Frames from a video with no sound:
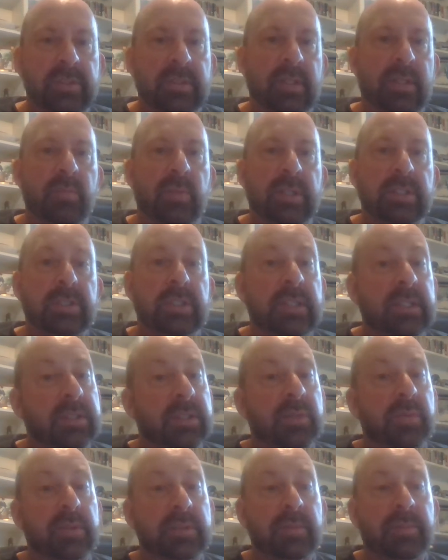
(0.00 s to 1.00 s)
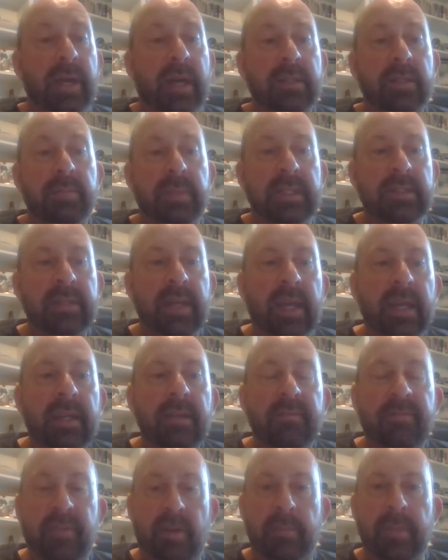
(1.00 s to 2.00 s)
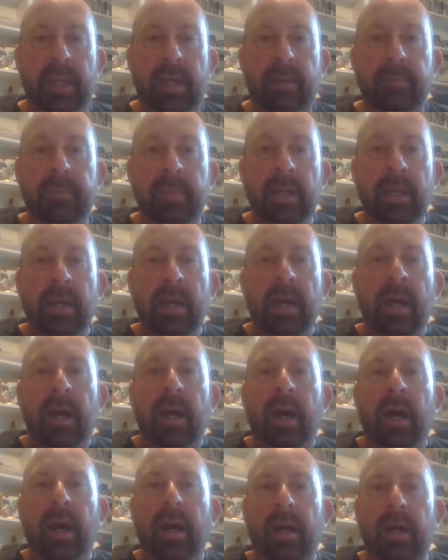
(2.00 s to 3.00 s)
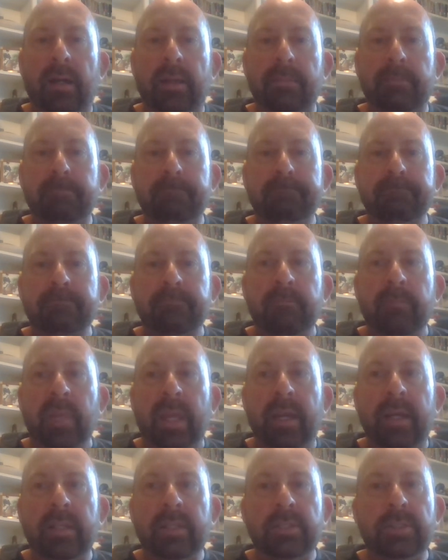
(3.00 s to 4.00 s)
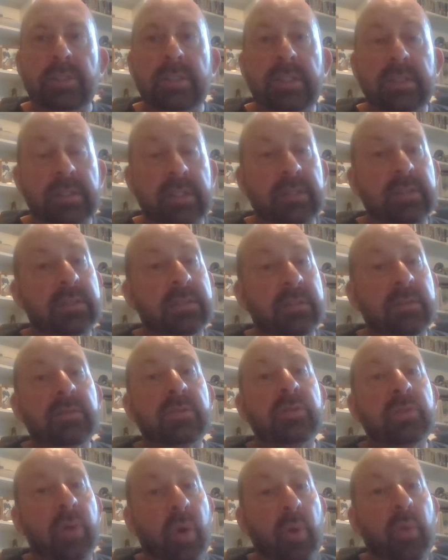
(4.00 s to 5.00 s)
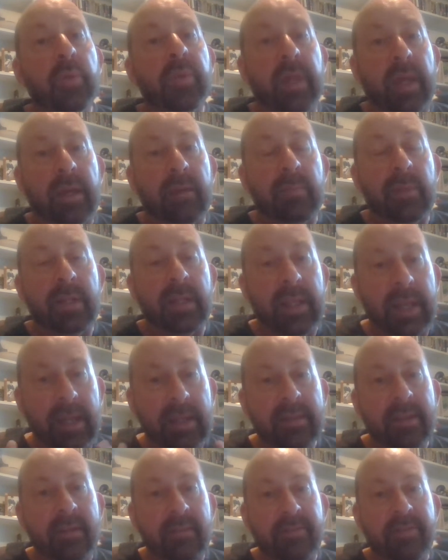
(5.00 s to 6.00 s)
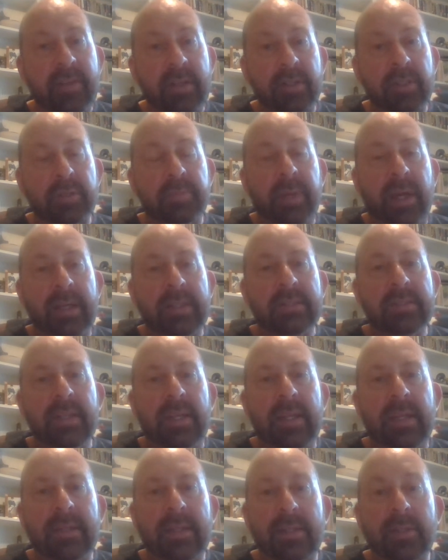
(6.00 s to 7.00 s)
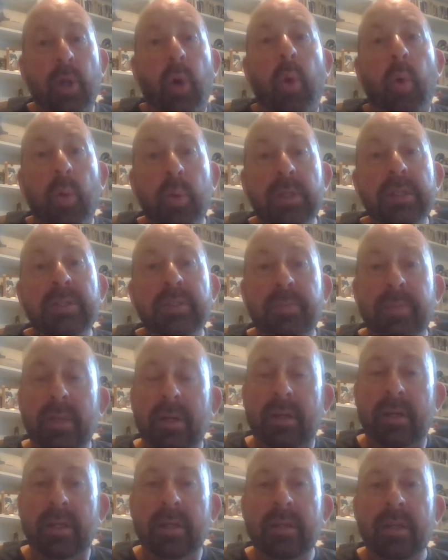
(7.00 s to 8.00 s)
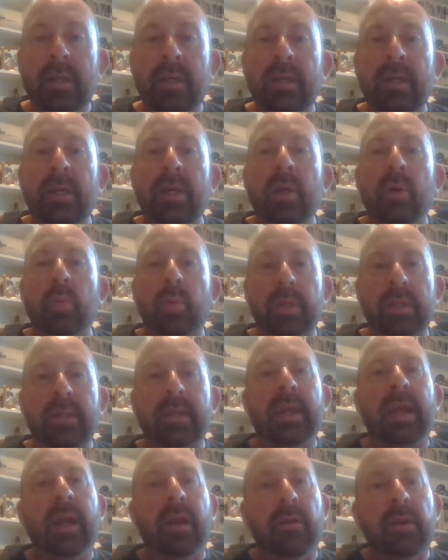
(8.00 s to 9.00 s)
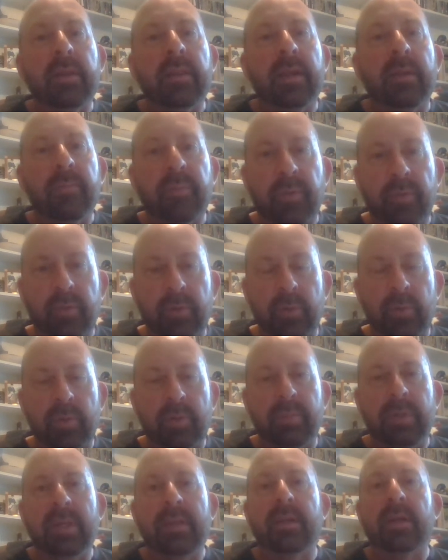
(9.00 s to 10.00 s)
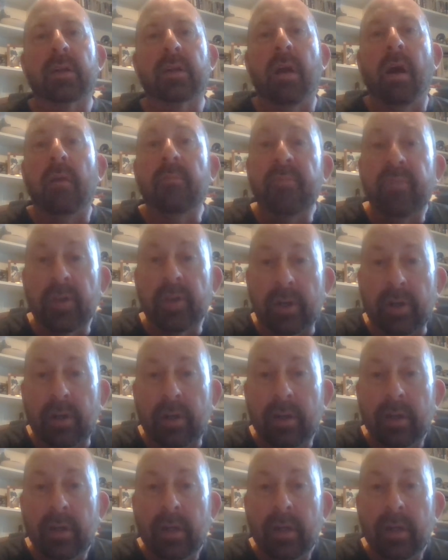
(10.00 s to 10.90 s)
did when Jesus was about to be taken from them. And Jesus told them, allayed their fears by saying that the Holy Spirit would carry them through, would be their comforter,